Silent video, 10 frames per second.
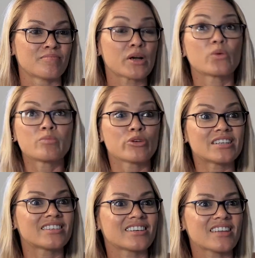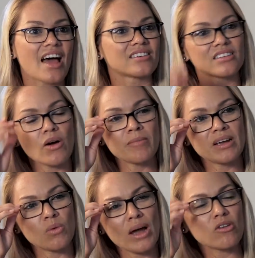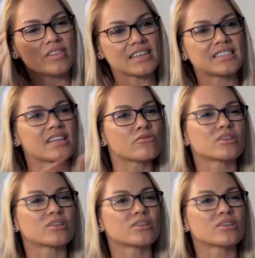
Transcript: But it would breed success. So, I mean, why don't they see the